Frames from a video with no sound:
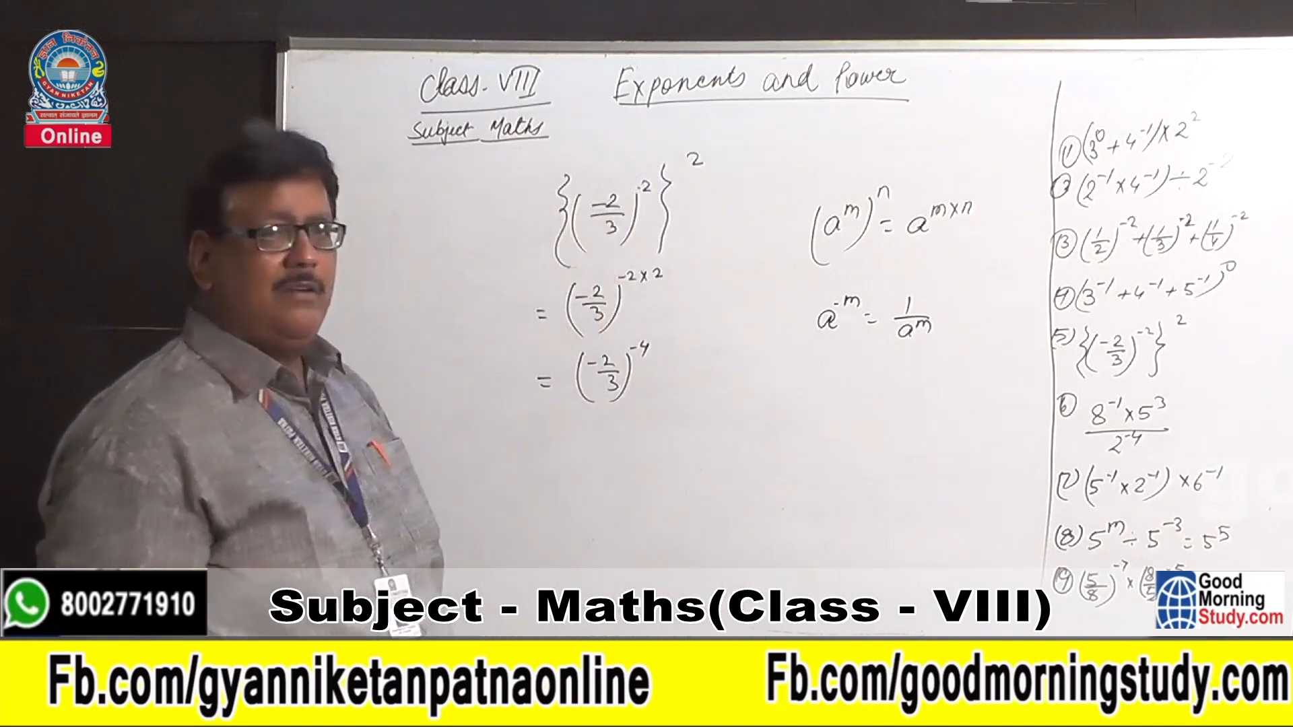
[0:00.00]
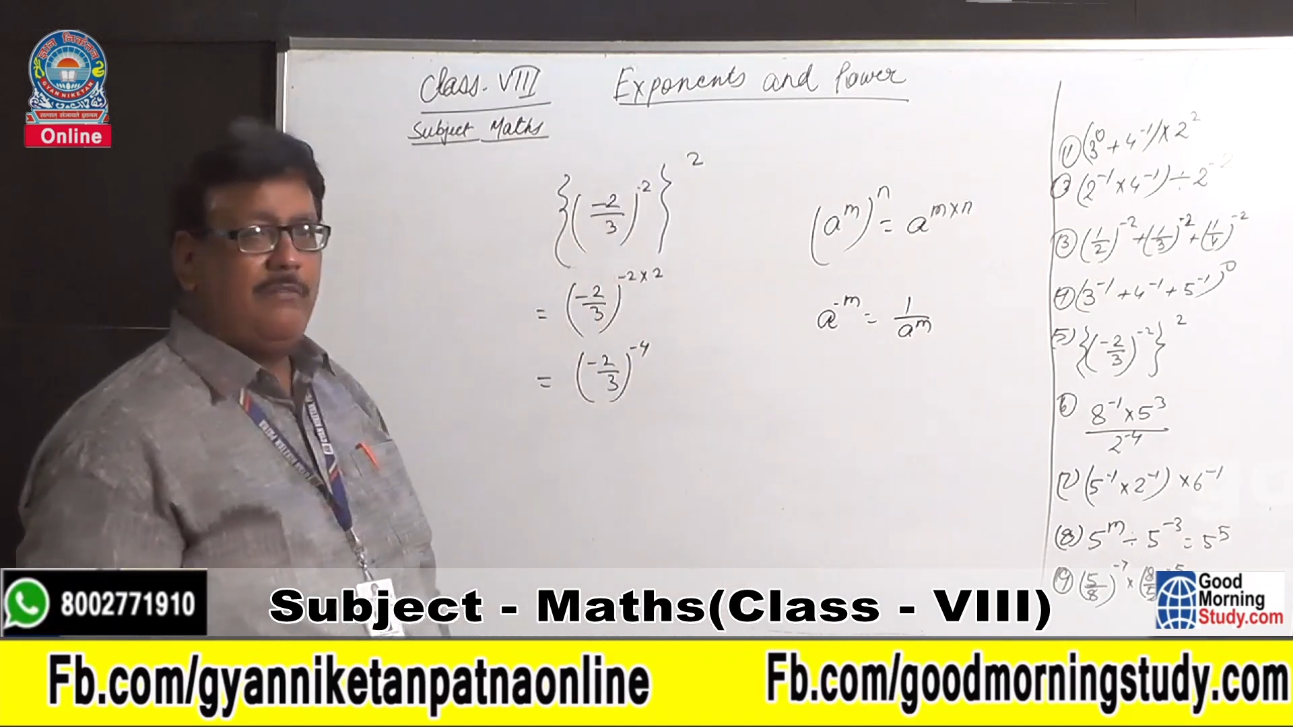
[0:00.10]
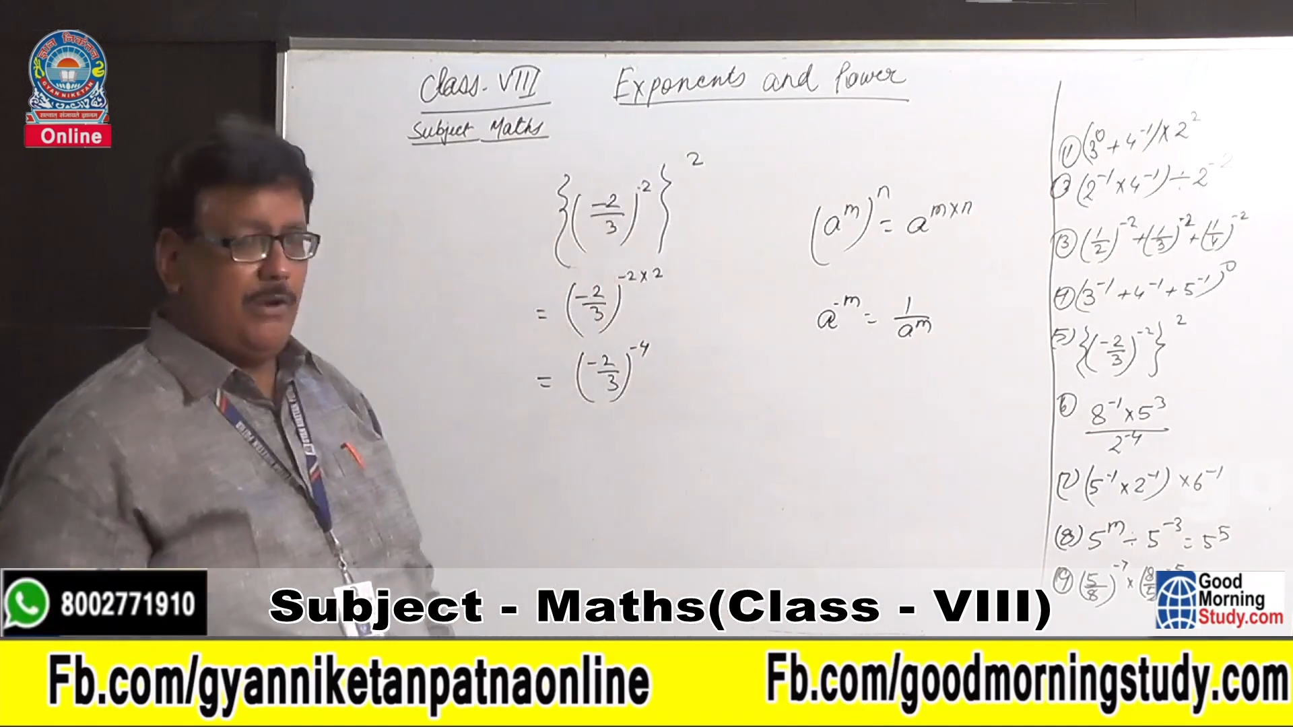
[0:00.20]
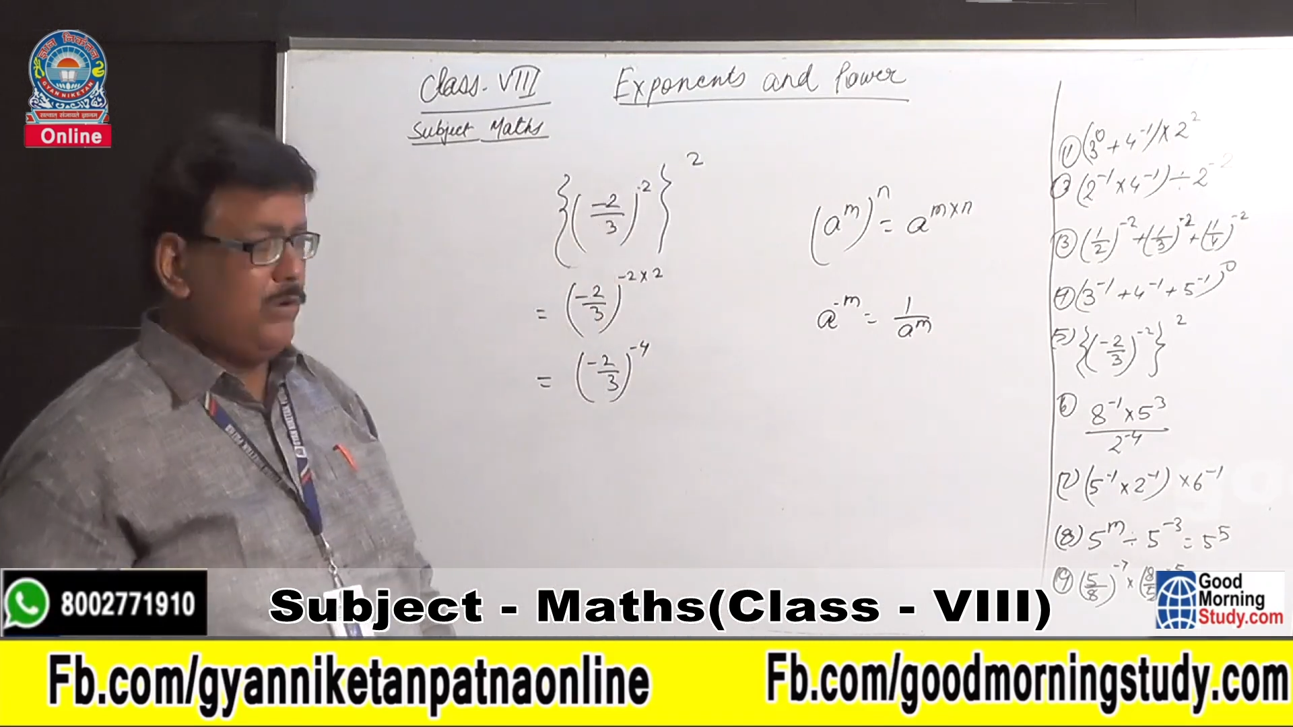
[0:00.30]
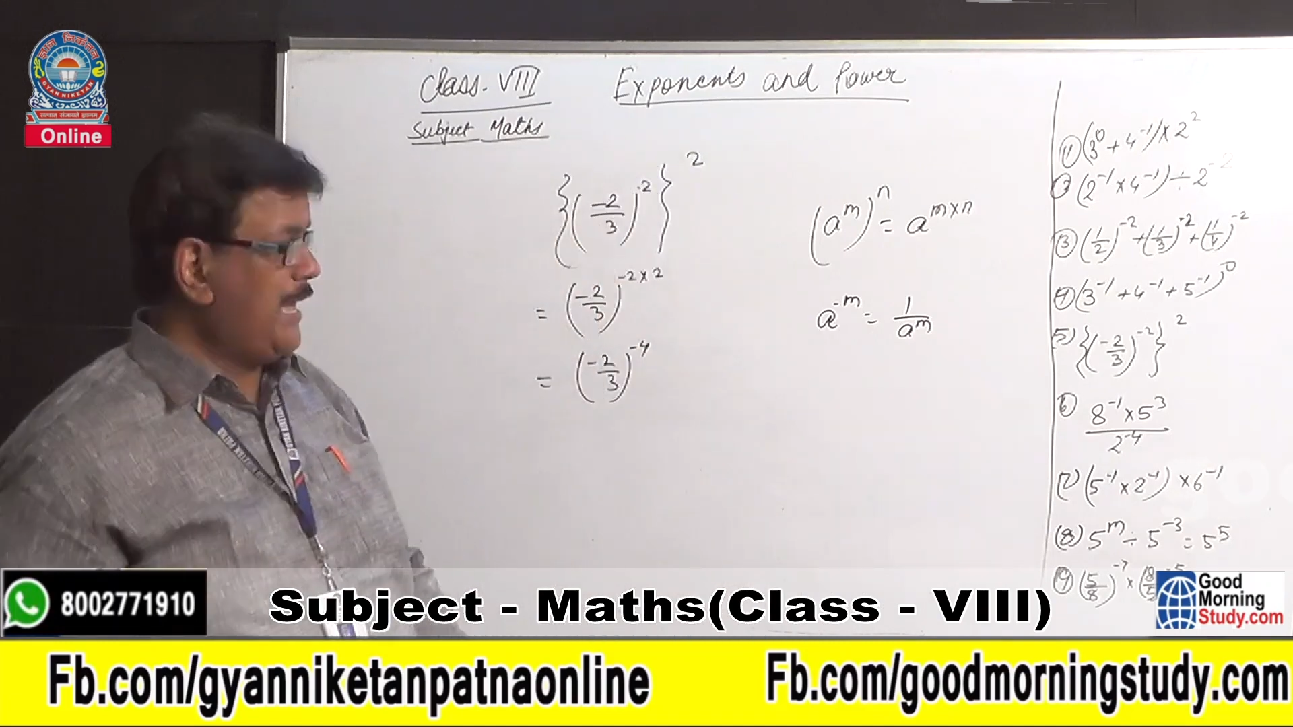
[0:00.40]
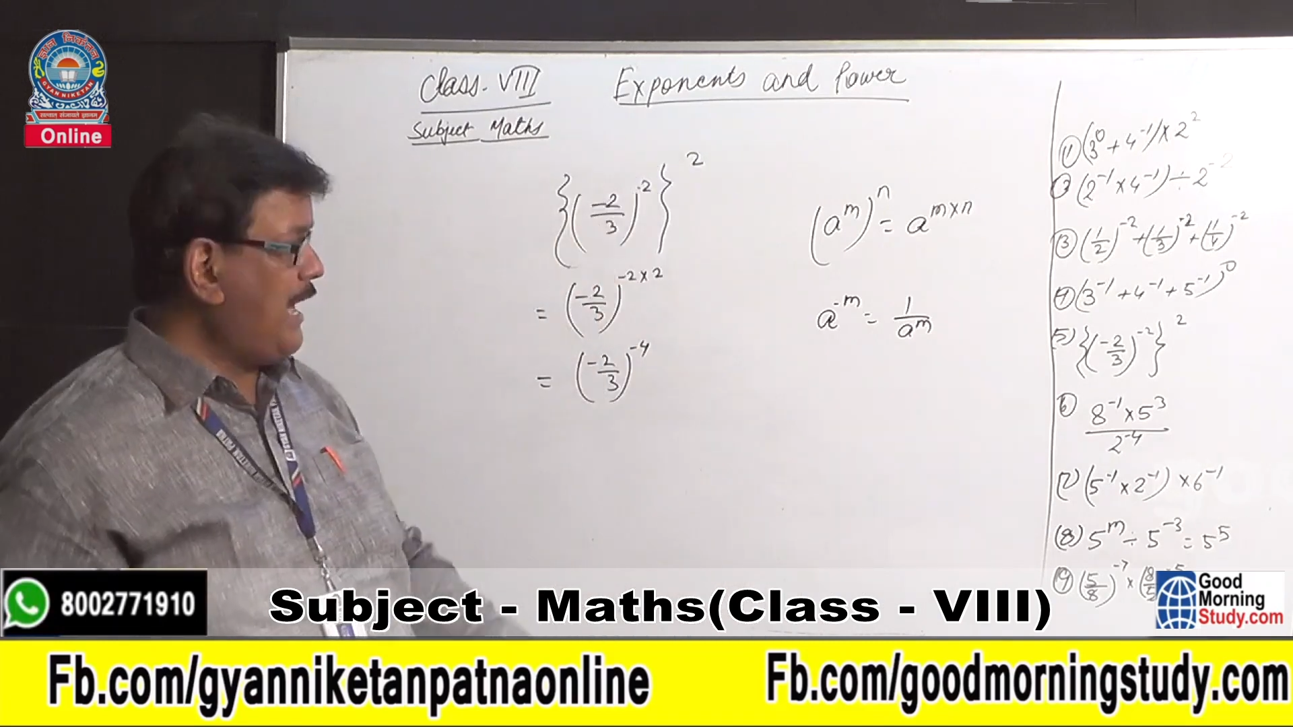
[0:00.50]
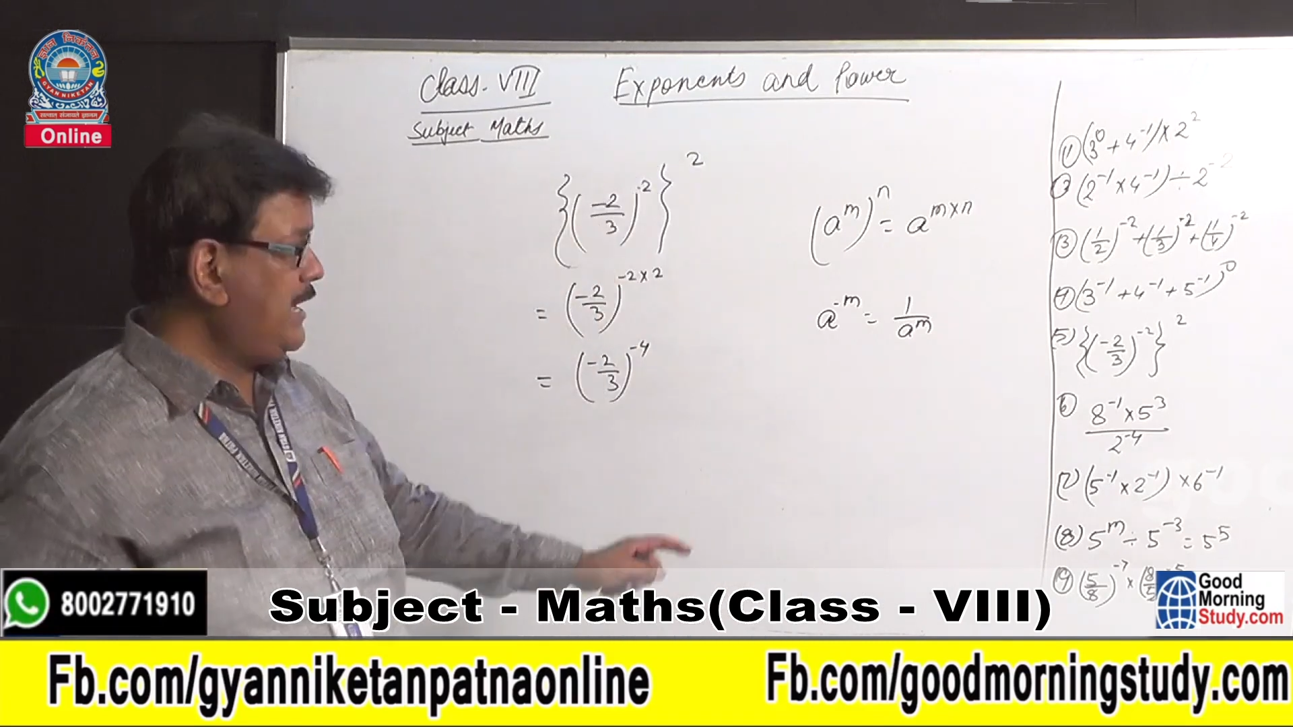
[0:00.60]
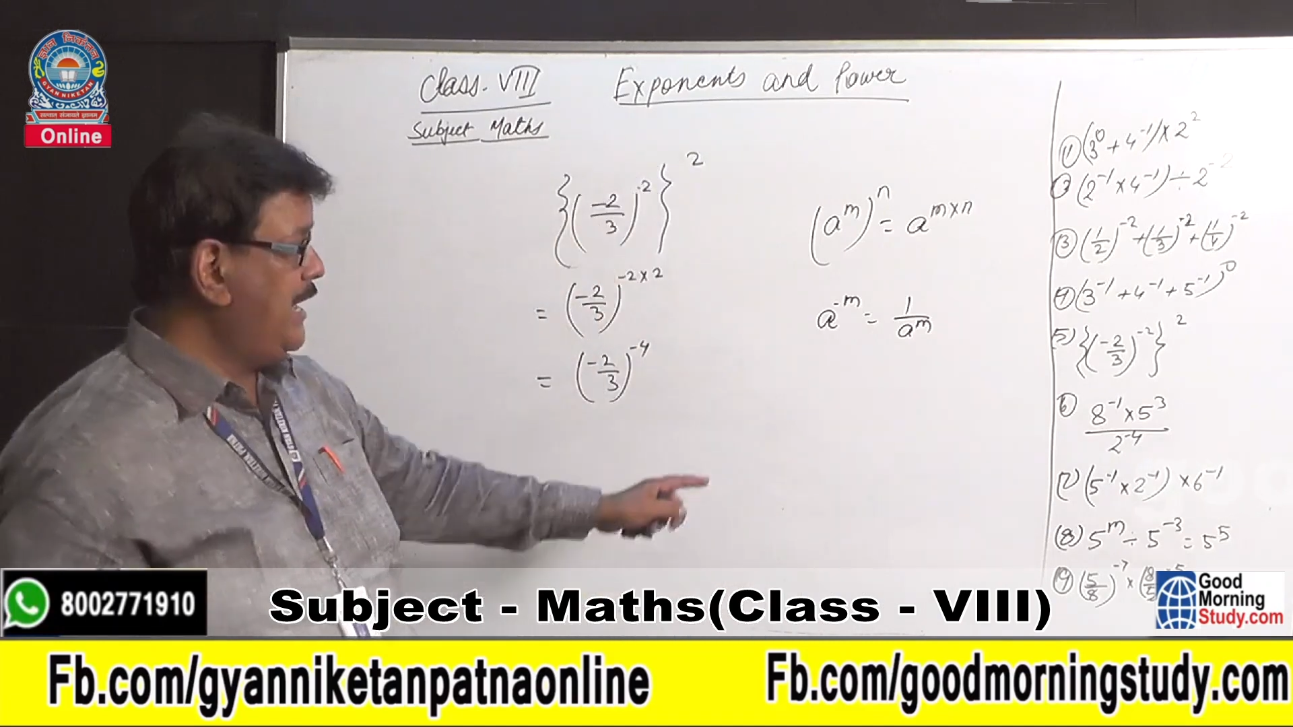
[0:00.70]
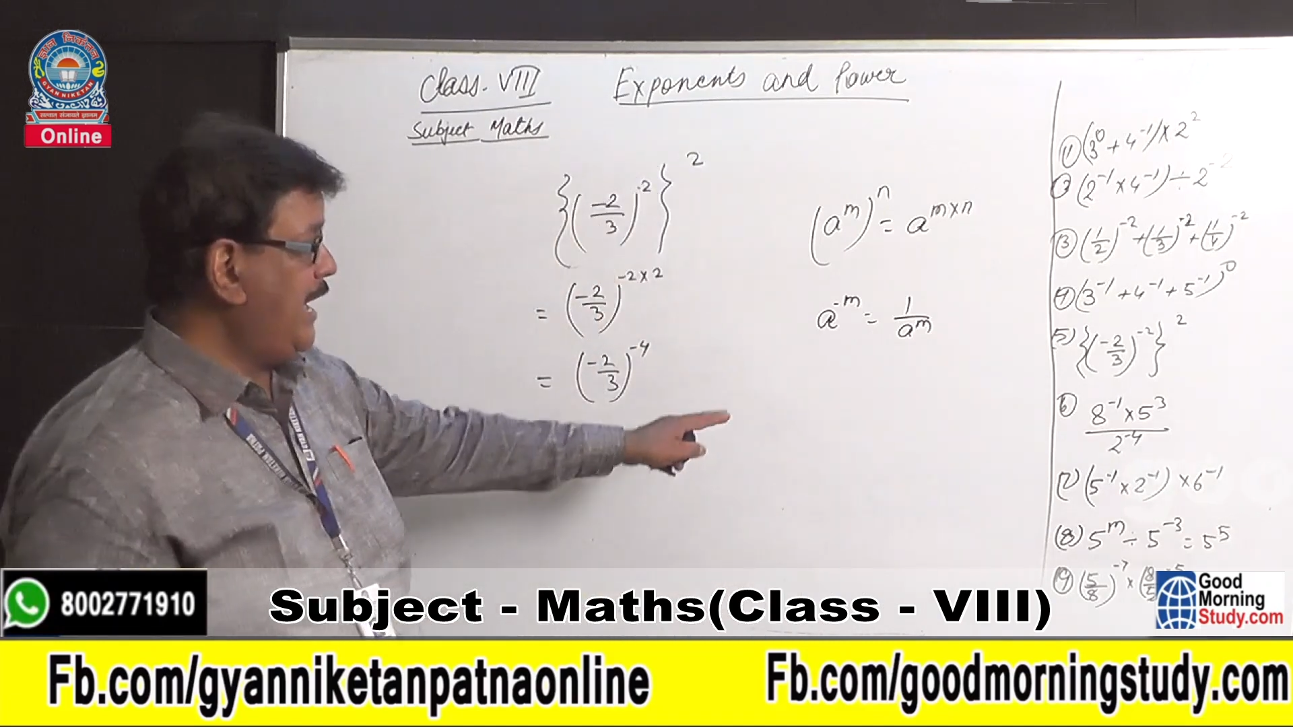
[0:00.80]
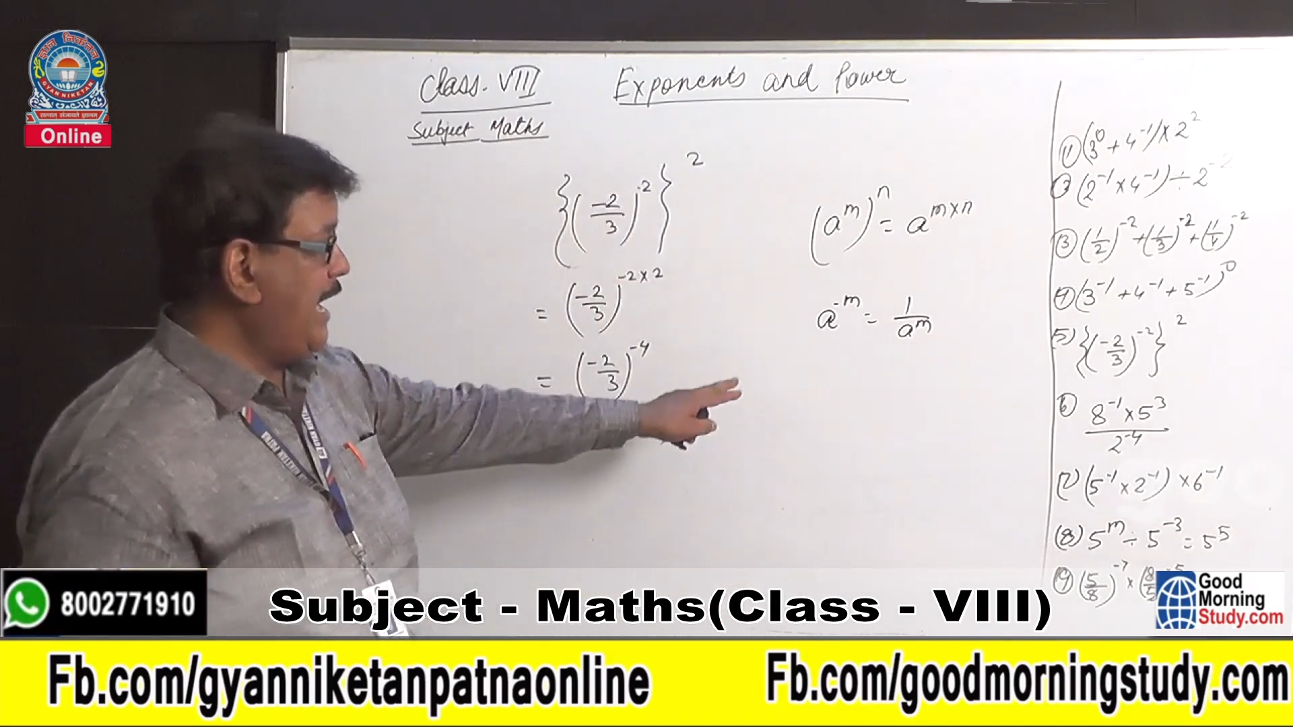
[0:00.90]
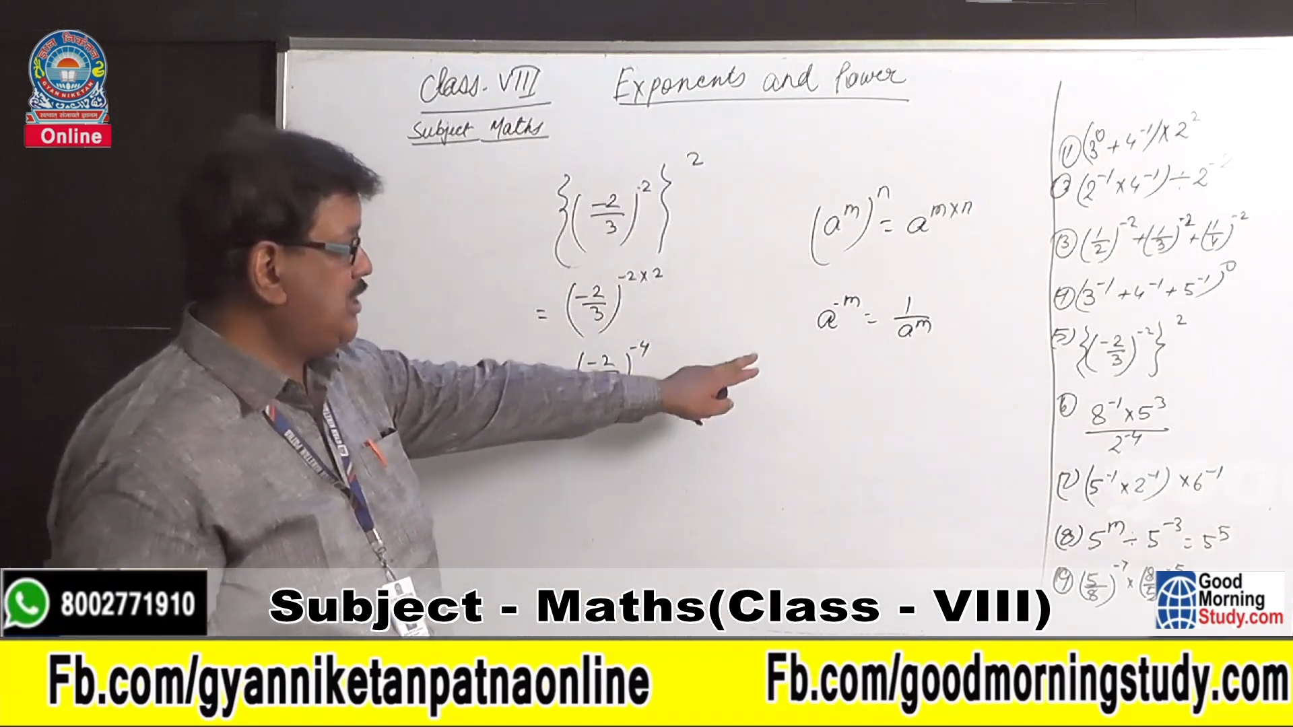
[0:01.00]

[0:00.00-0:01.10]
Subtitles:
We know that a